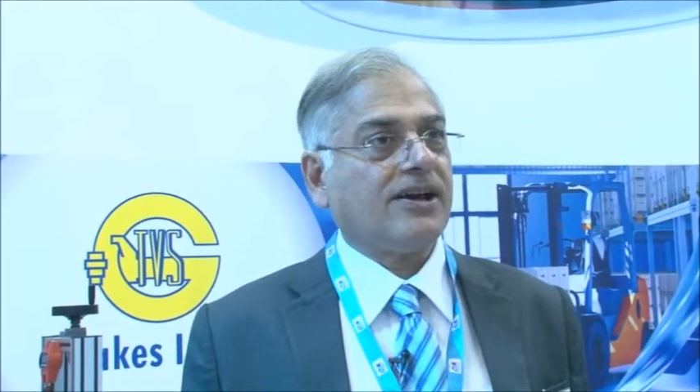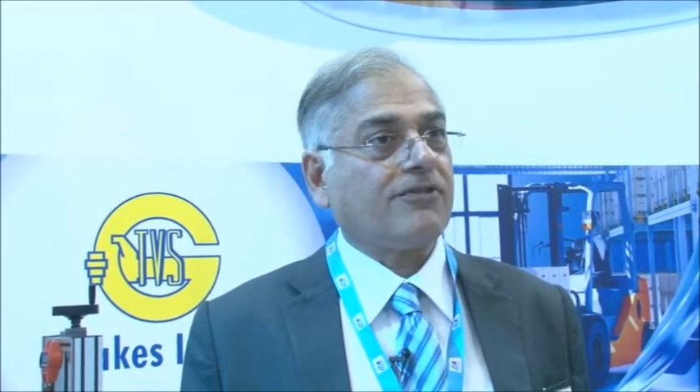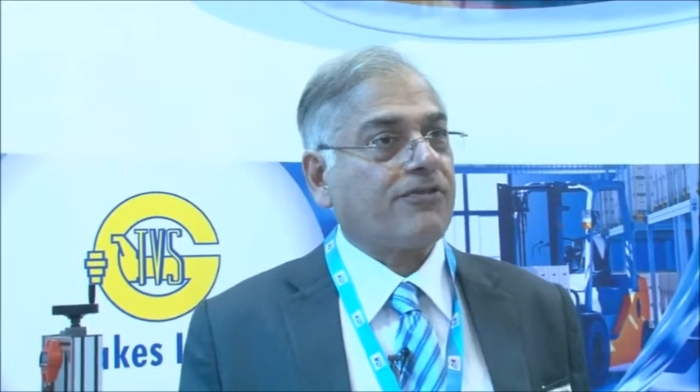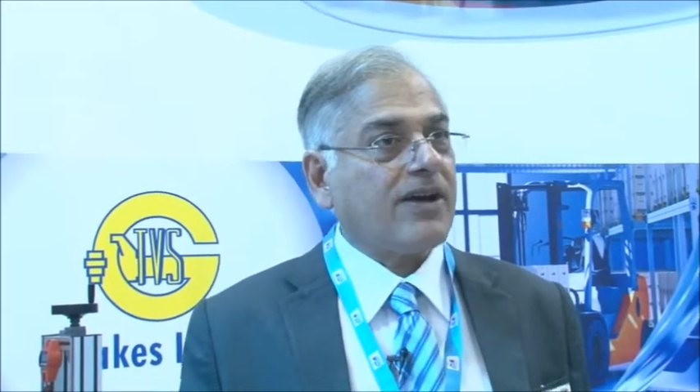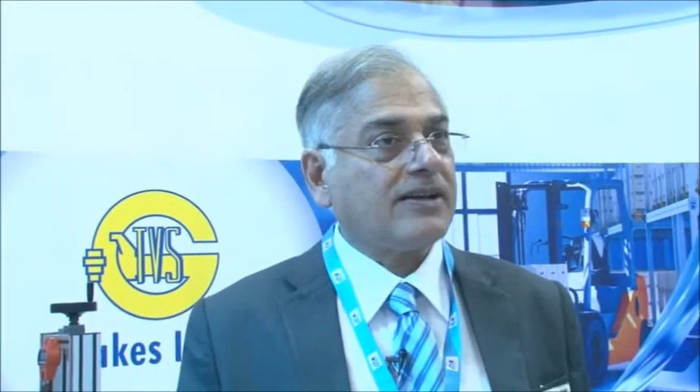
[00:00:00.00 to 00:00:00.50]
a
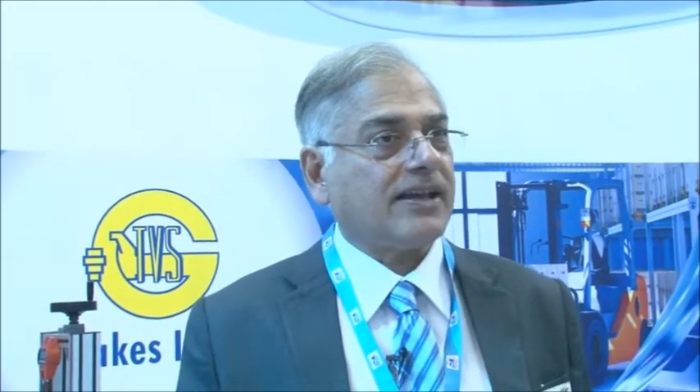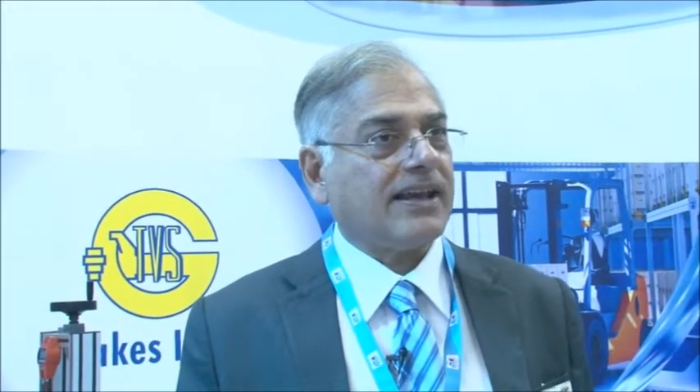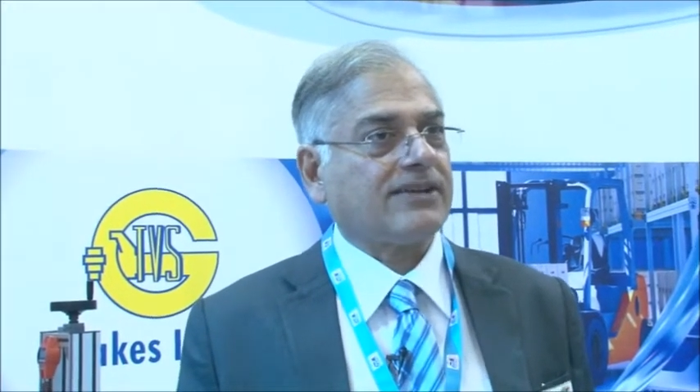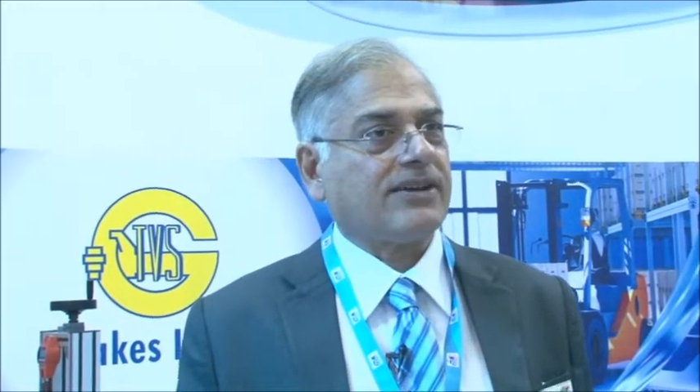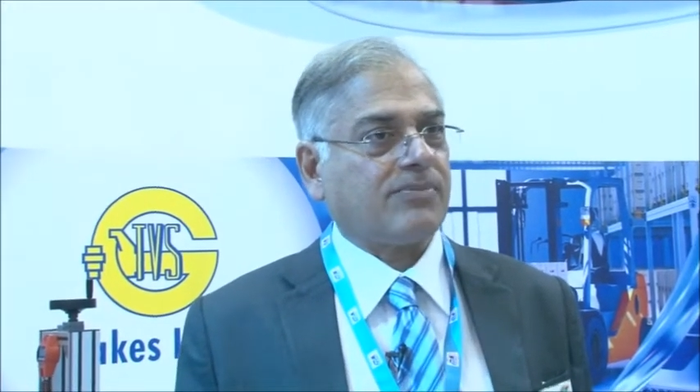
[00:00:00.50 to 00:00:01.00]
front
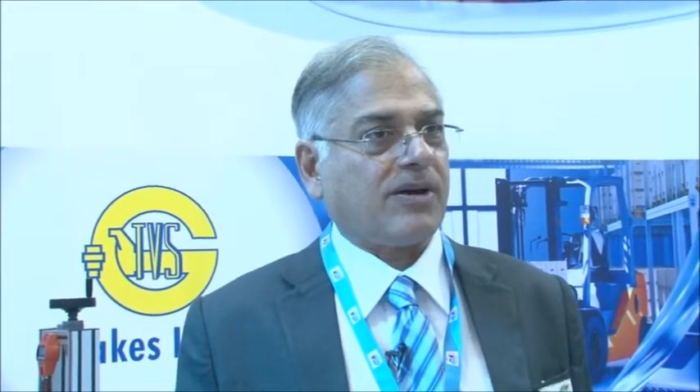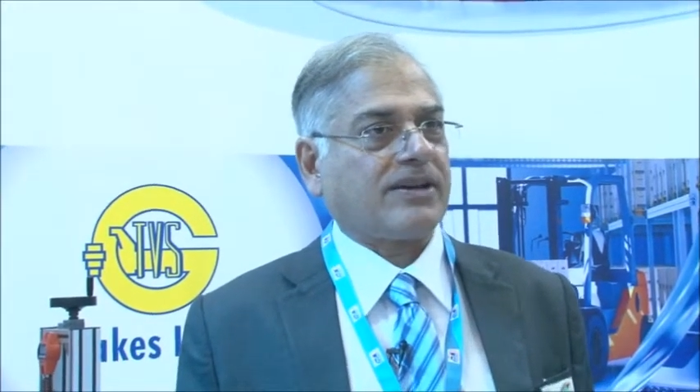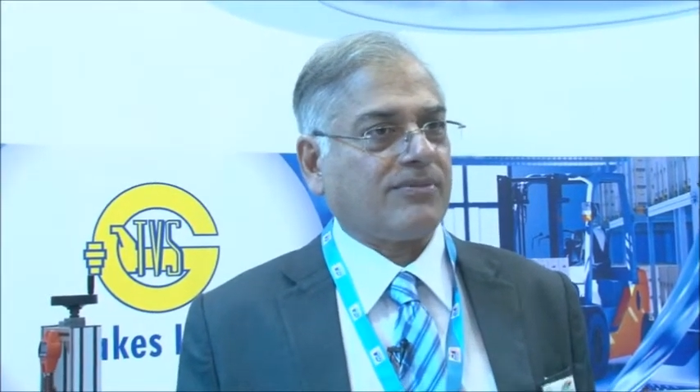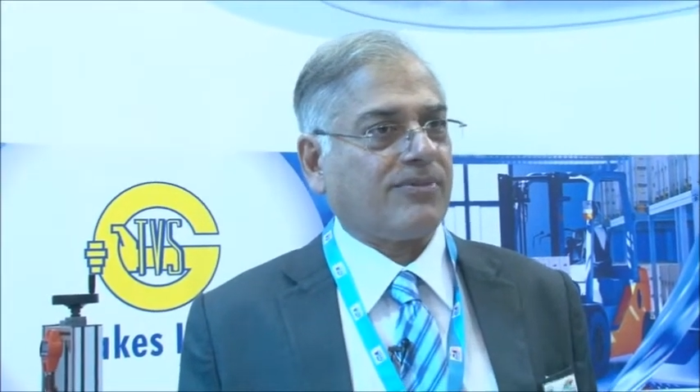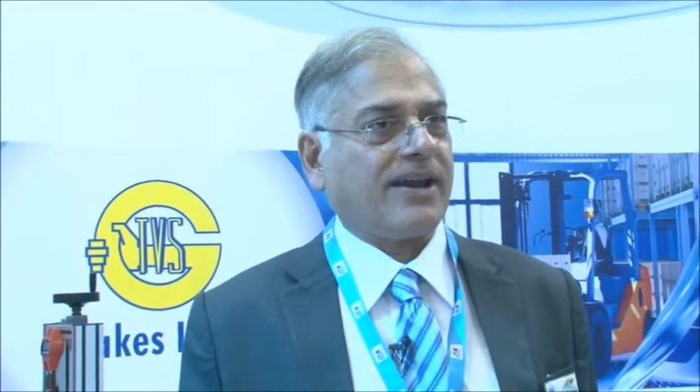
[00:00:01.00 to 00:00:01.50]
electric
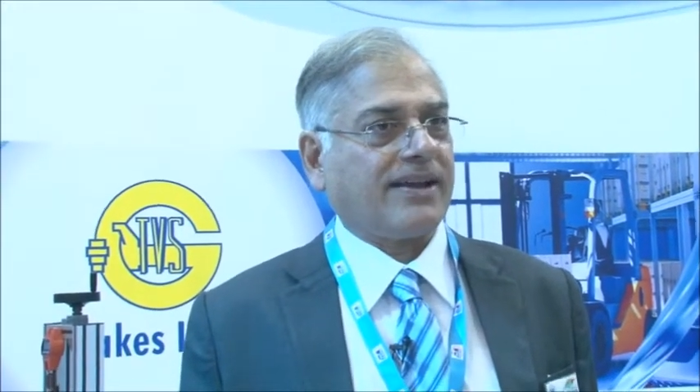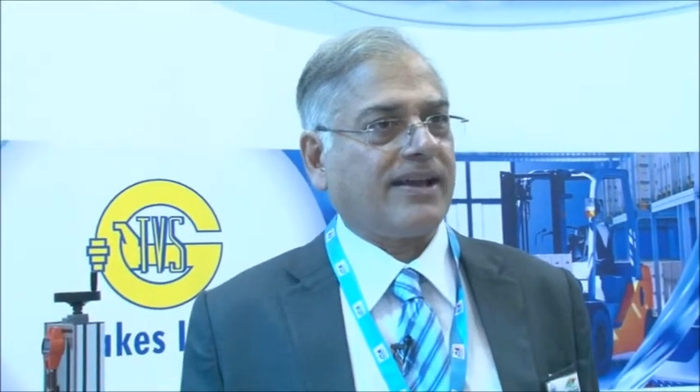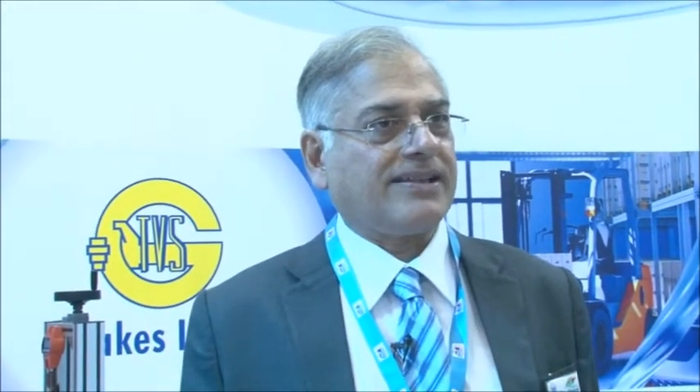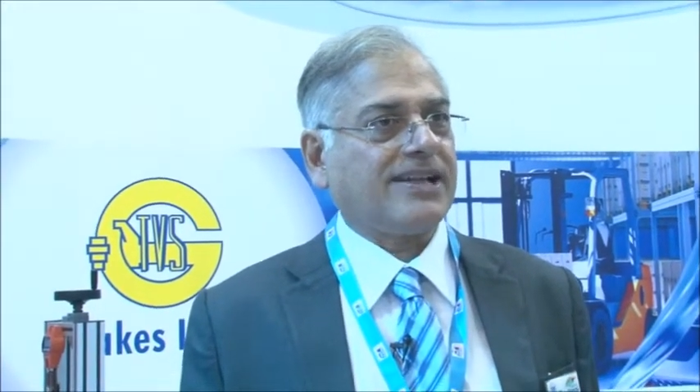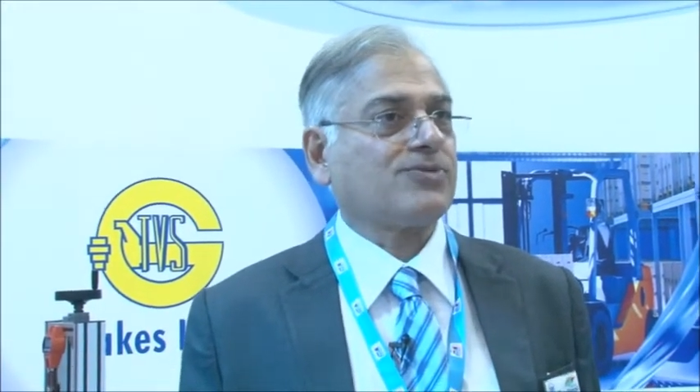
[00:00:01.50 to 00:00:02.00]
parking brake,
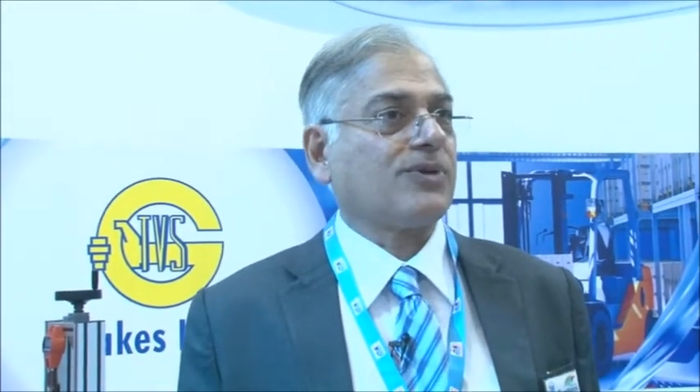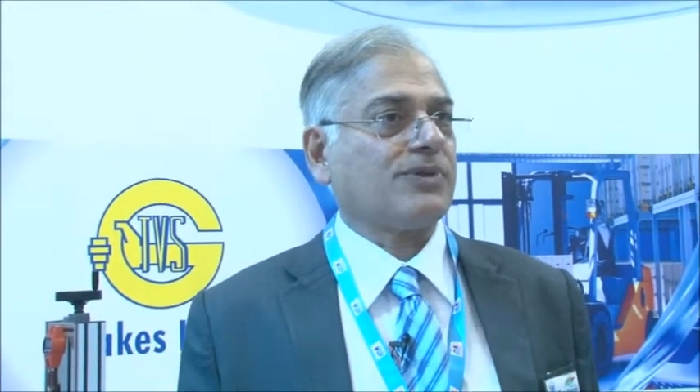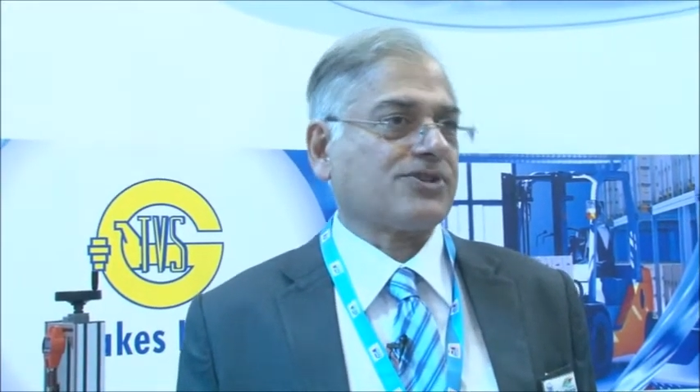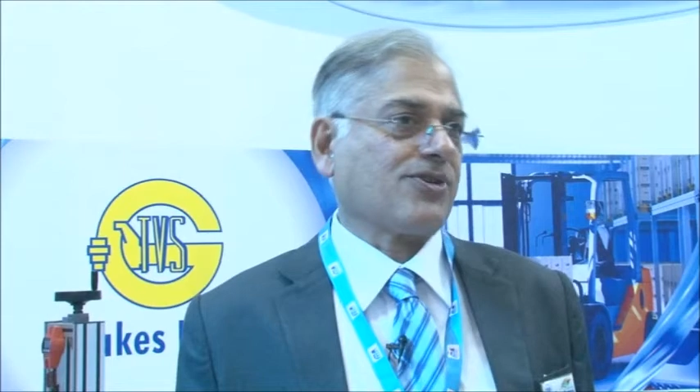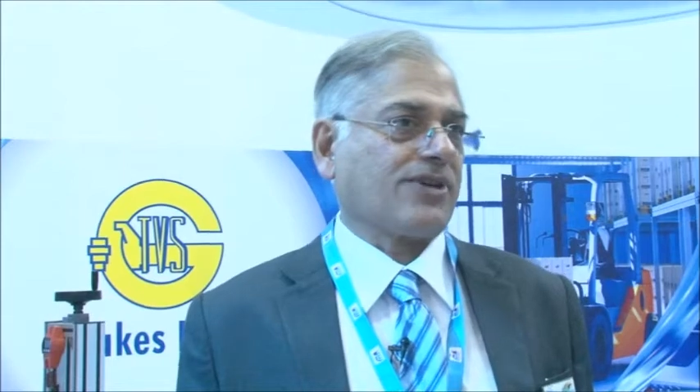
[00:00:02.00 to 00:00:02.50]
and that's what
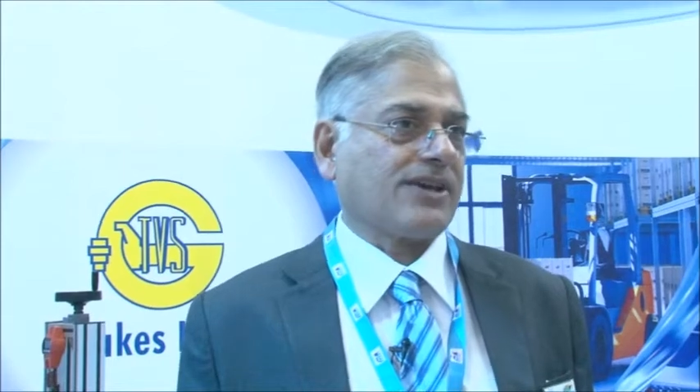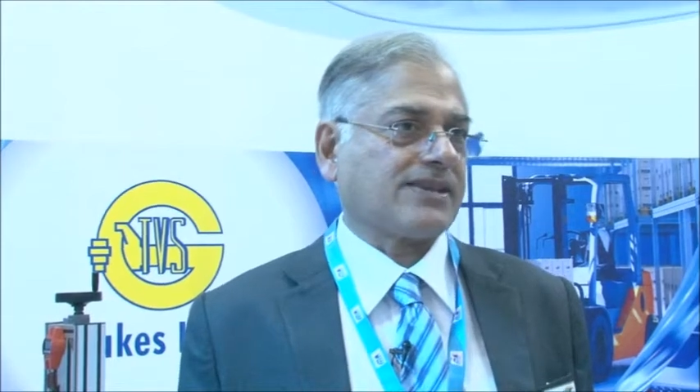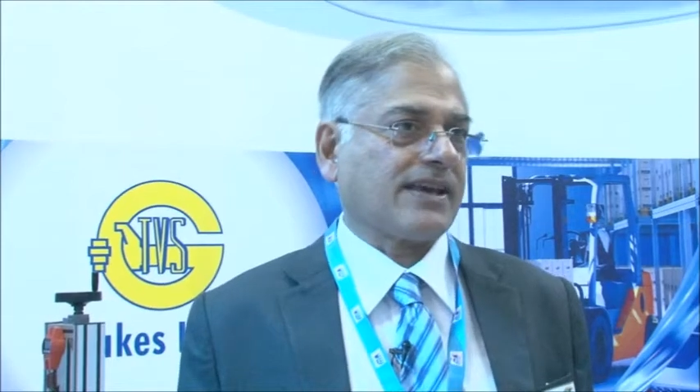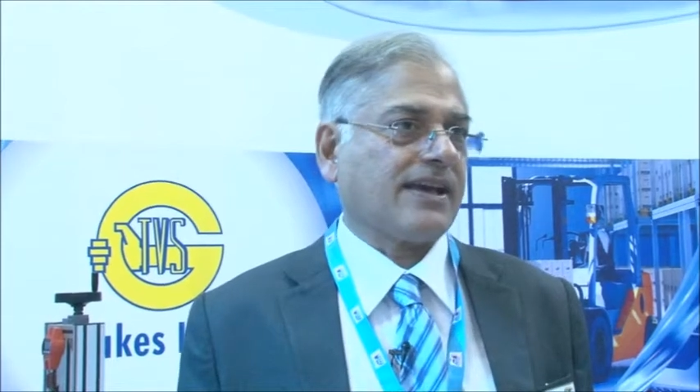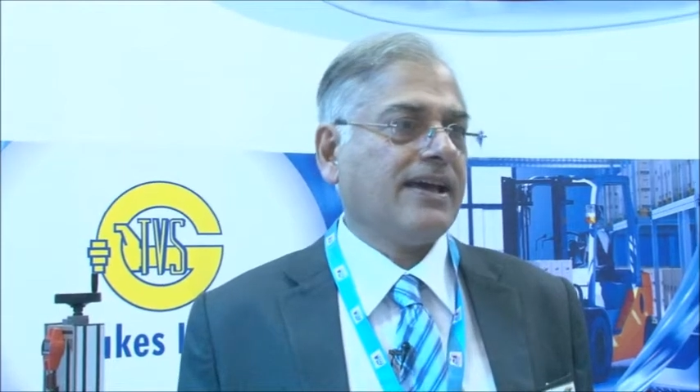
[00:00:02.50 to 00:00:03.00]
we're
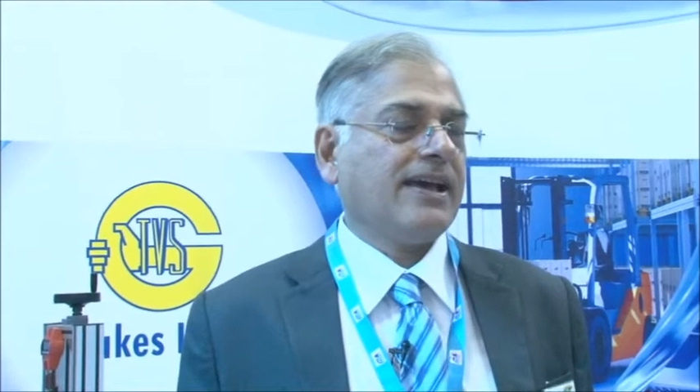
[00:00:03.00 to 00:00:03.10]
showcasing.